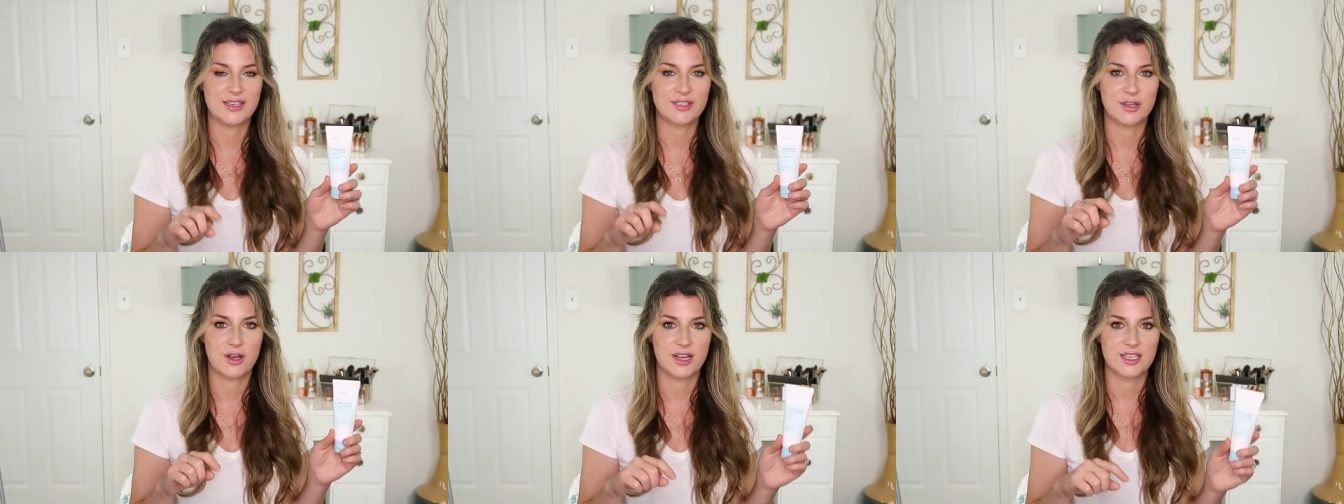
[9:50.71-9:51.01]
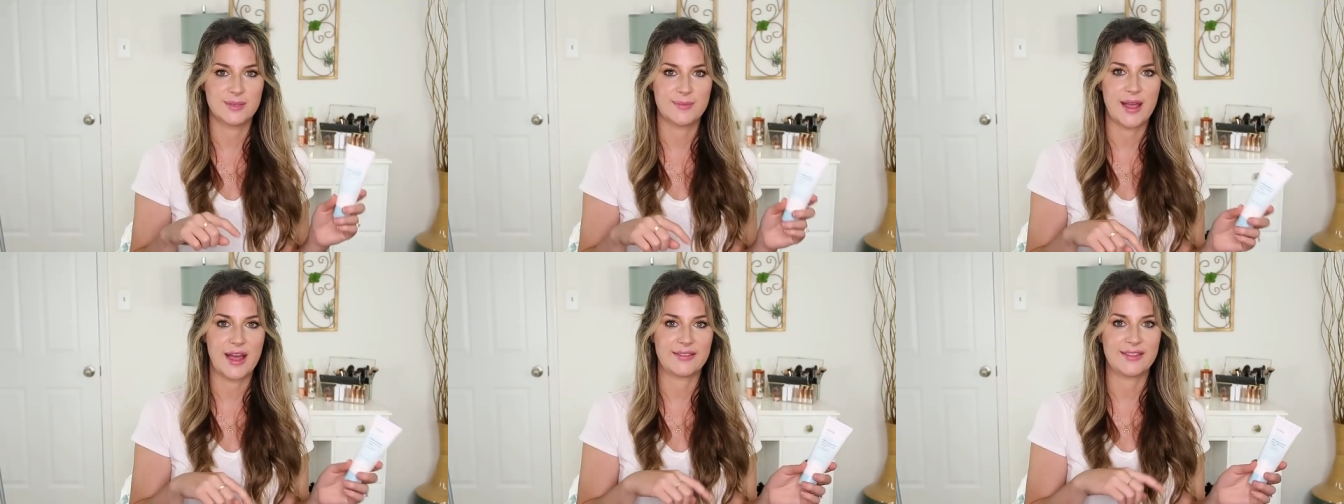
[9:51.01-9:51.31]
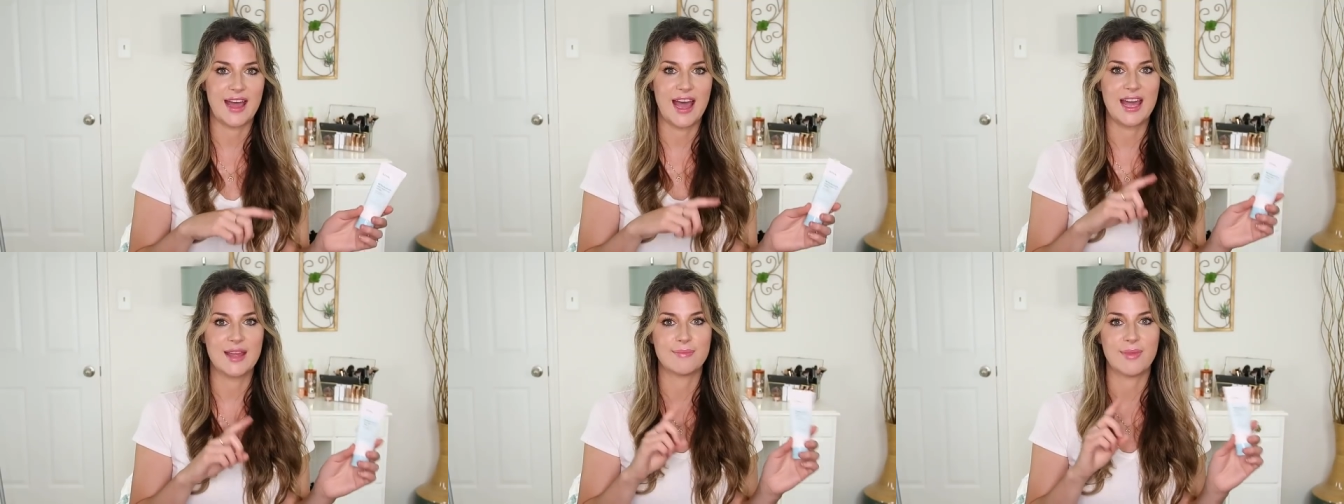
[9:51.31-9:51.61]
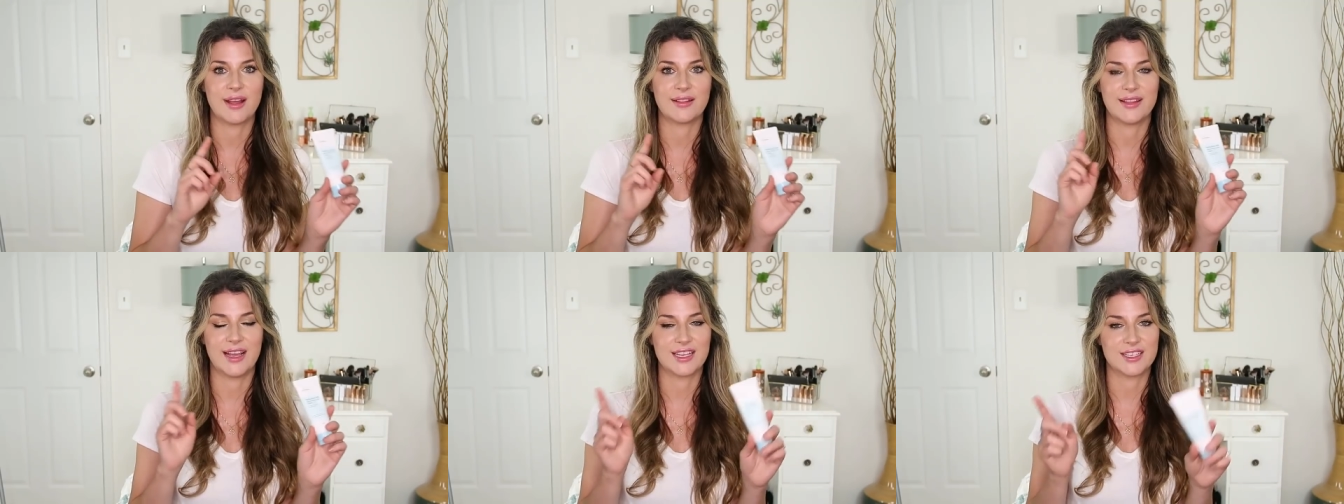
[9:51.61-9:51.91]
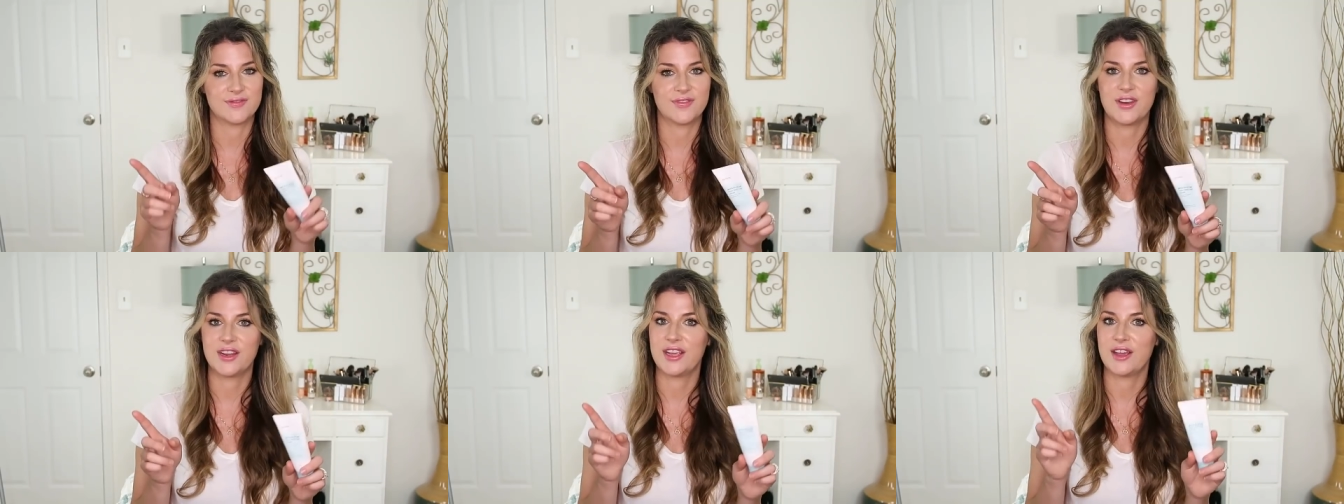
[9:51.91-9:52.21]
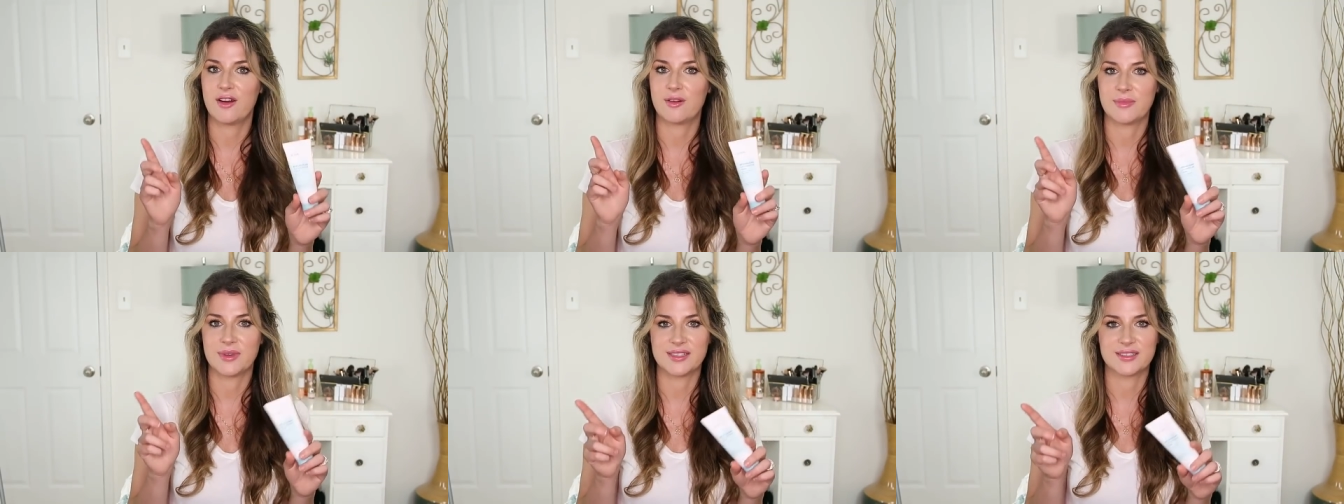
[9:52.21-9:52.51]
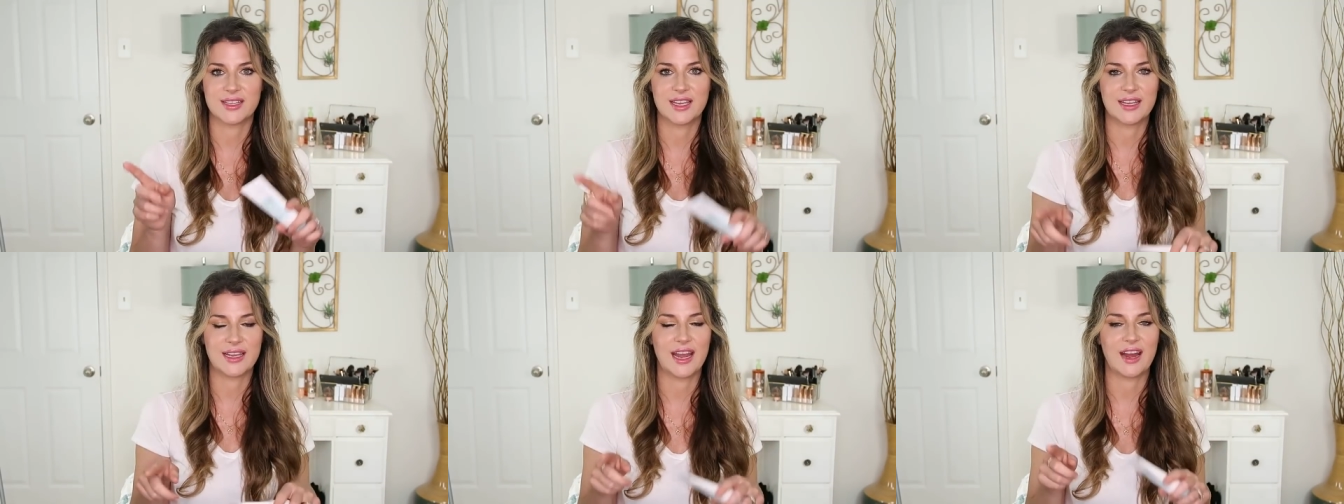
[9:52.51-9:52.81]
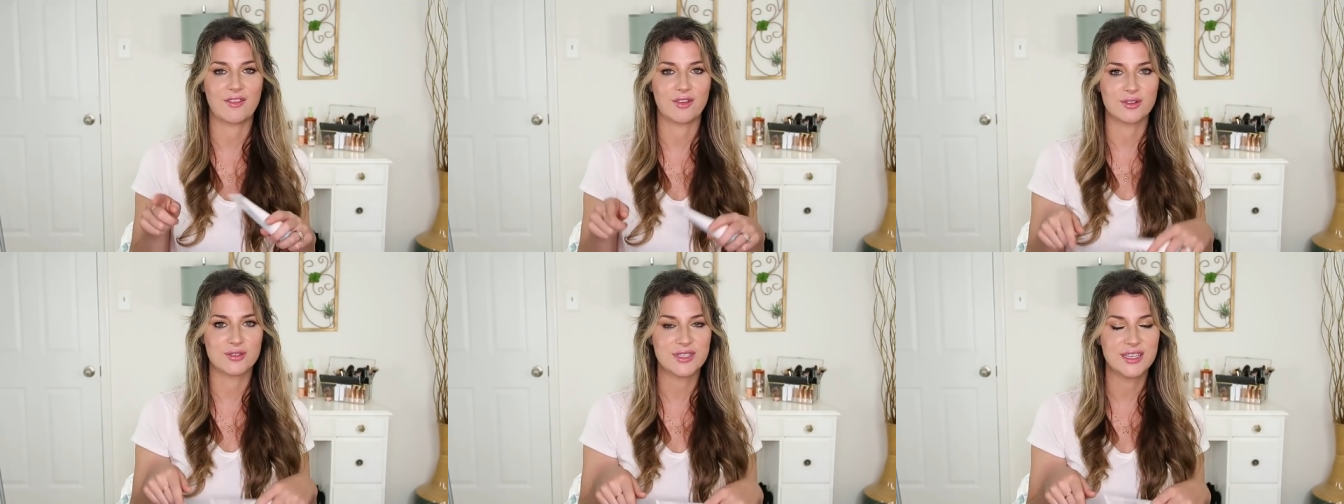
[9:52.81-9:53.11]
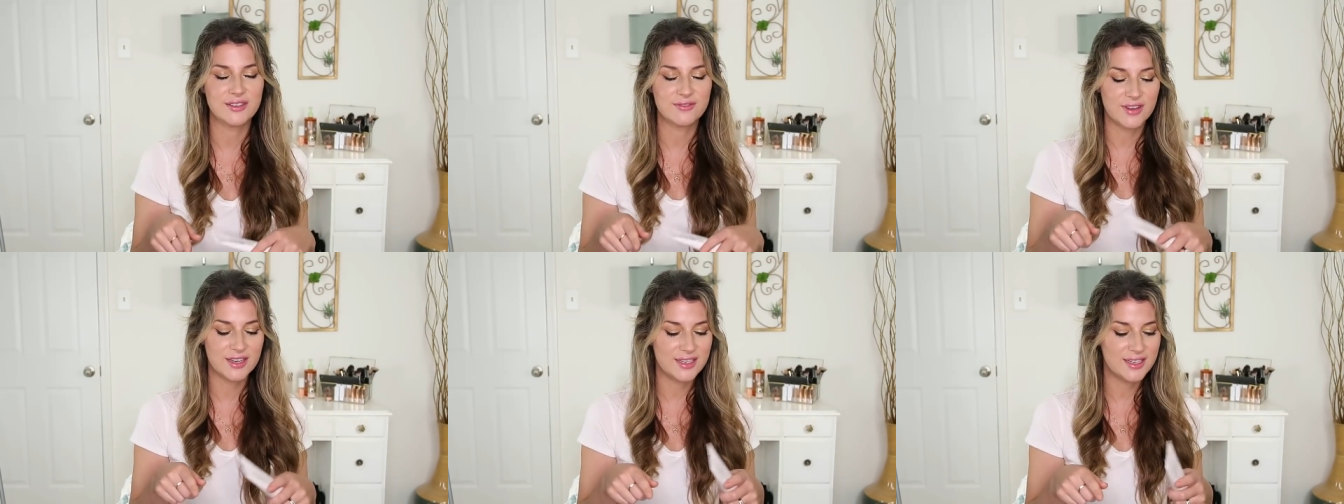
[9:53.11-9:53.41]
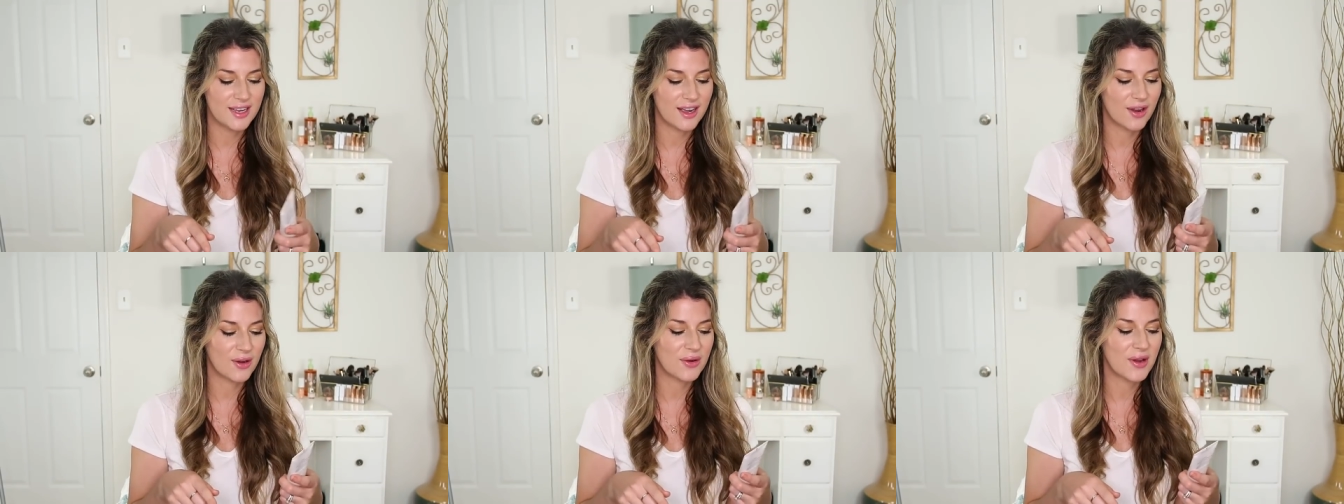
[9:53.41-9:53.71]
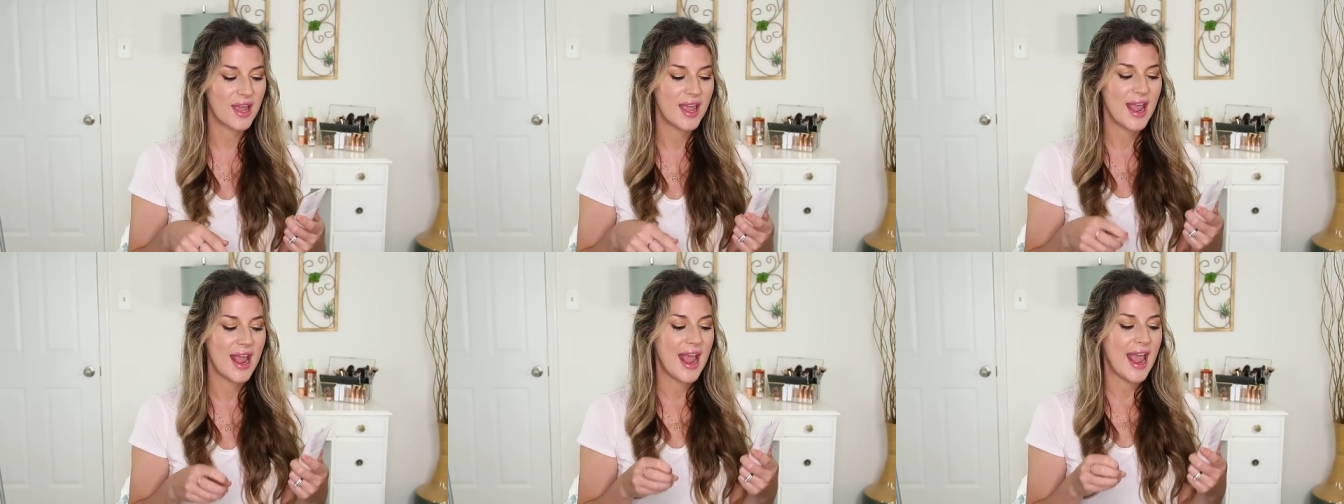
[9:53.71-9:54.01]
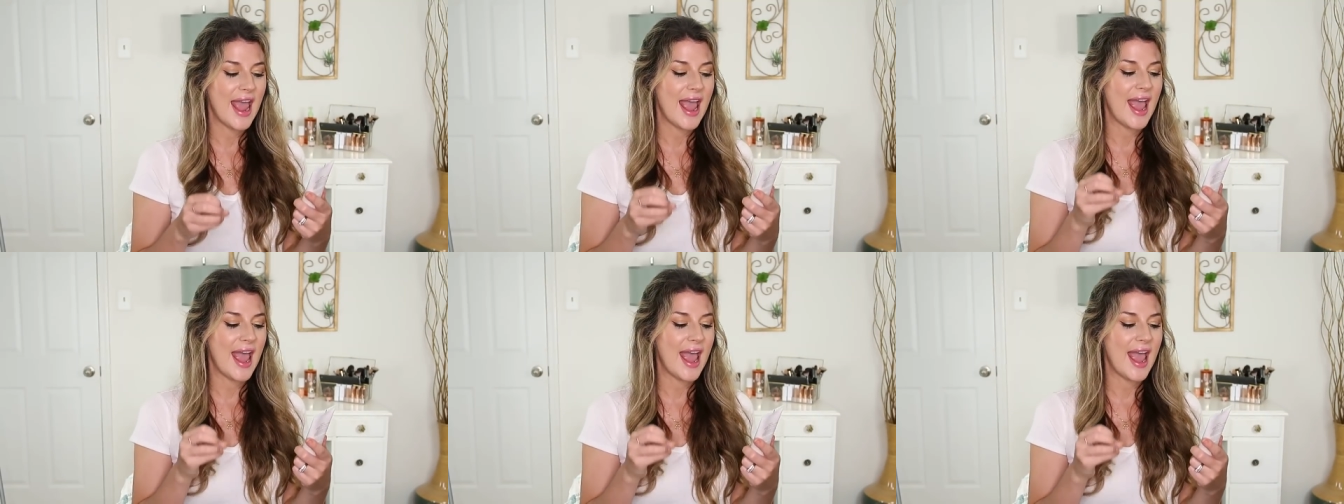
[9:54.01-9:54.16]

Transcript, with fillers: I talked about that in my last video, my skincare routine video.